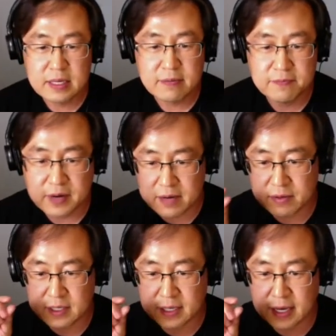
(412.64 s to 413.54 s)
fiber
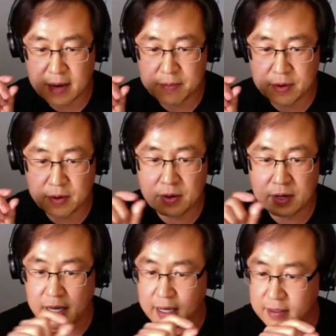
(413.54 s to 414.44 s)
diameter,
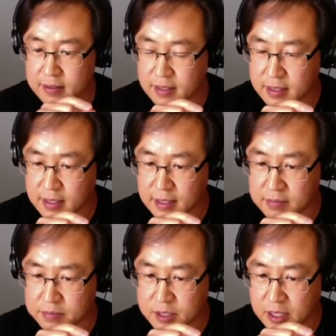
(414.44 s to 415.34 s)
and
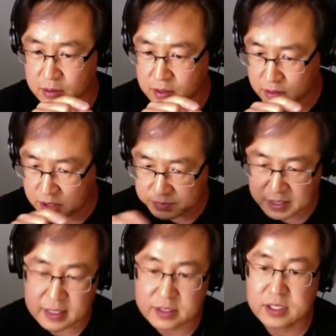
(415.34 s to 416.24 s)
electrospin
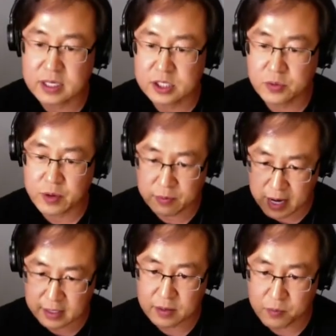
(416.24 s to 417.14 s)
it in such a way,
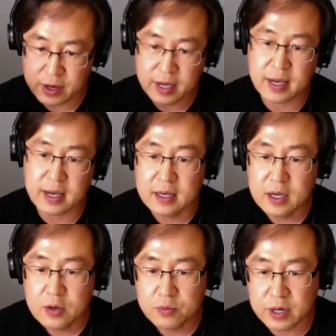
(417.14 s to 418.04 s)
random way,
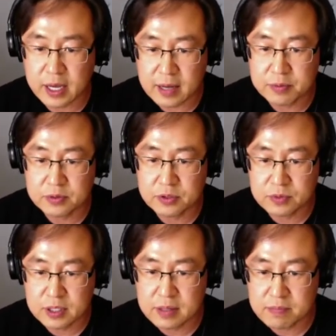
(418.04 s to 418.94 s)
we're able to
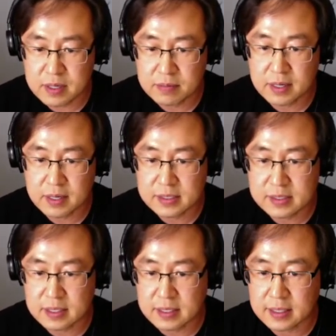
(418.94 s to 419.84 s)
really minimize
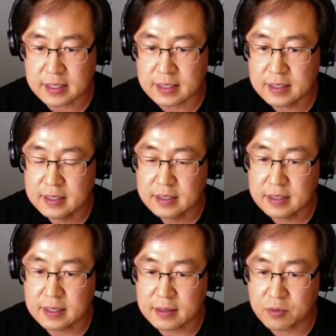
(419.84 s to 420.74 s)
the
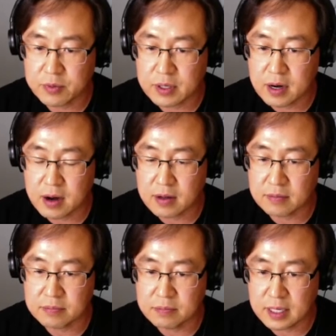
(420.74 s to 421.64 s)
what we
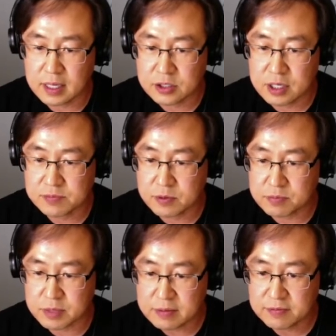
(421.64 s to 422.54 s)
call transform
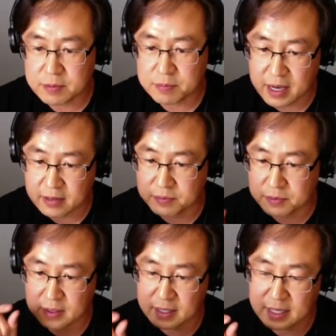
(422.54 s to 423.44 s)
mean free path for the
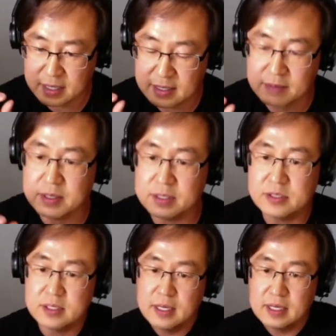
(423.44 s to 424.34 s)
light. That
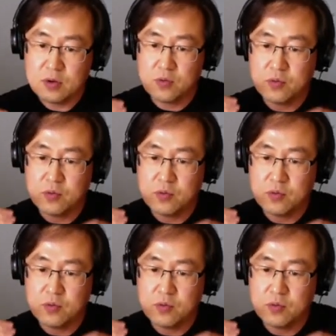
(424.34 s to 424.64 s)
means with